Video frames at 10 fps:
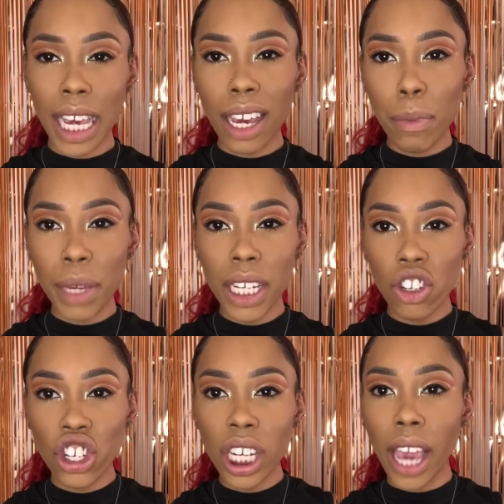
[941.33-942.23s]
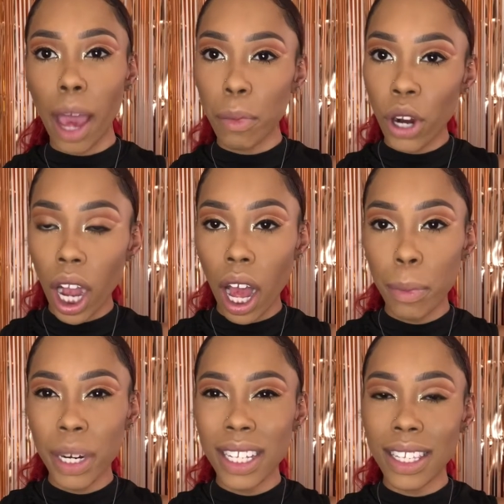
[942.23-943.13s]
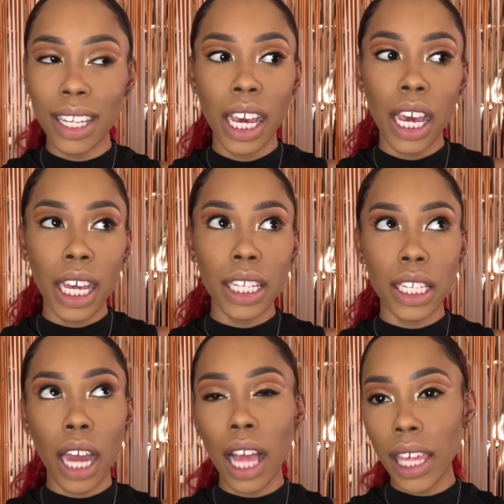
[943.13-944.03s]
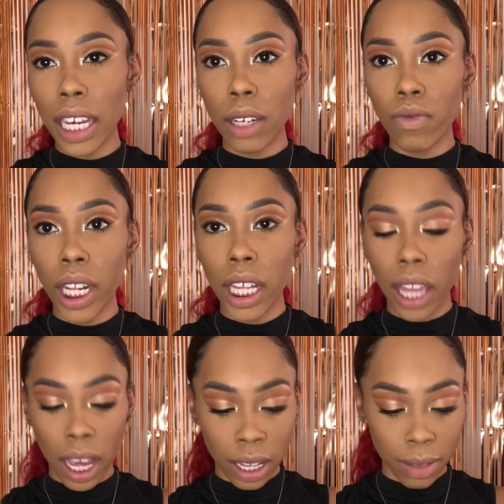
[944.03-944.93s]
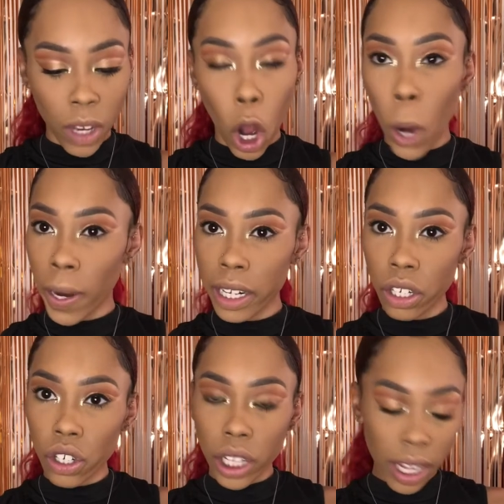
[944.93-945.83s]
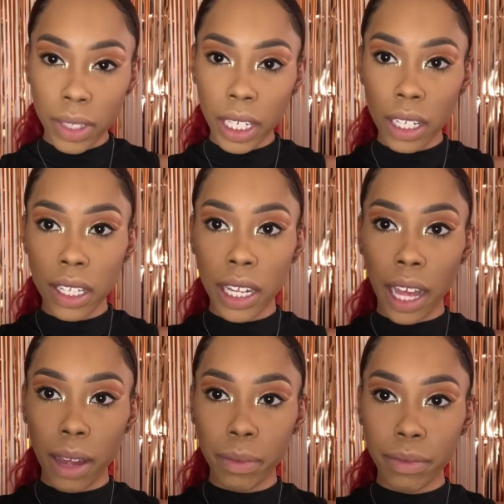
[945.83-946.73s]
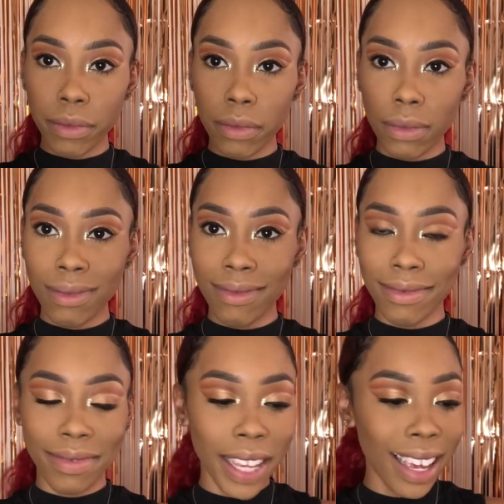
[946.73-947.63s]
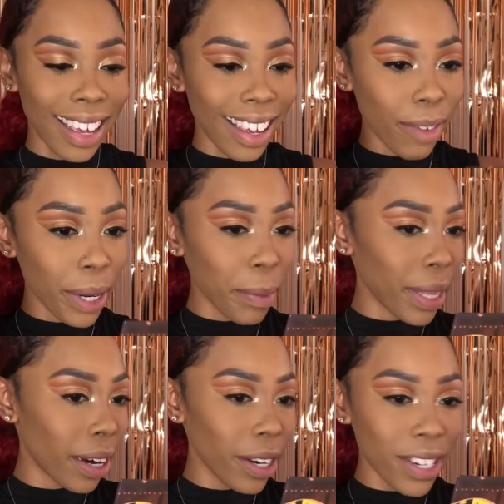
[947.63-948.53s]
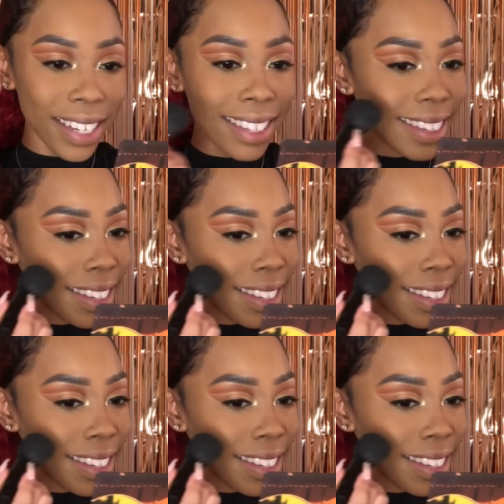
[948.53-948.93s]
like a peachy apricot, but it's not like really like orange, like looks like that. And we're gonna put that on our cheeks.